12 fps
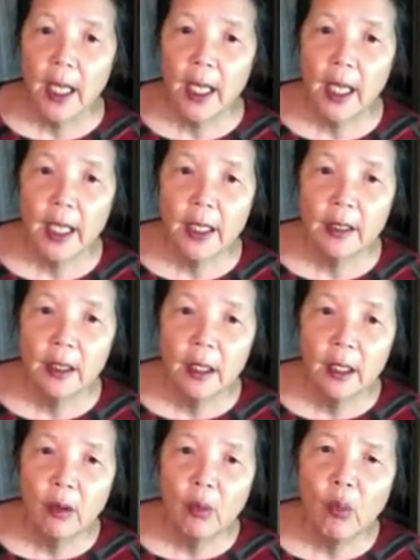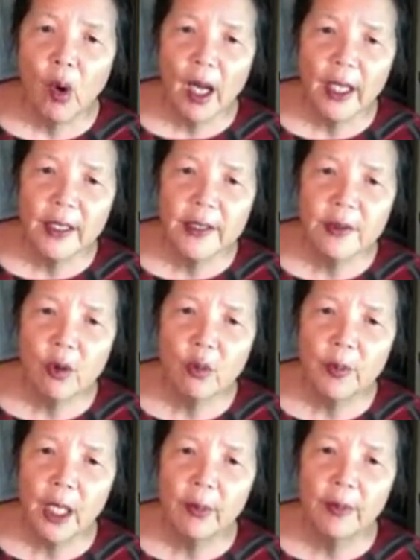And why is
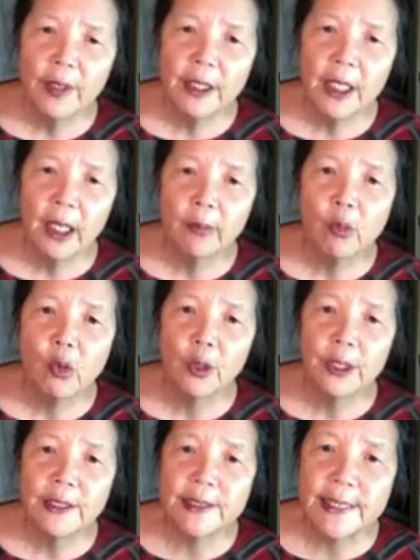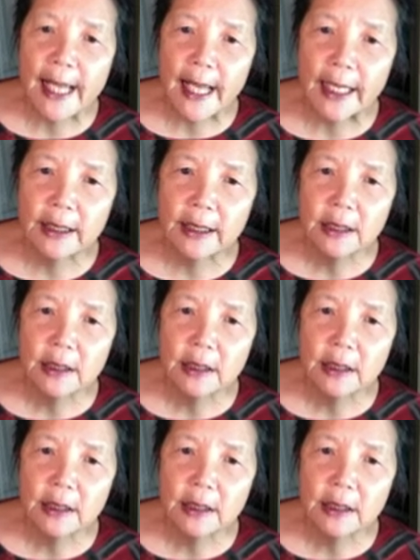homeopathy not more exact?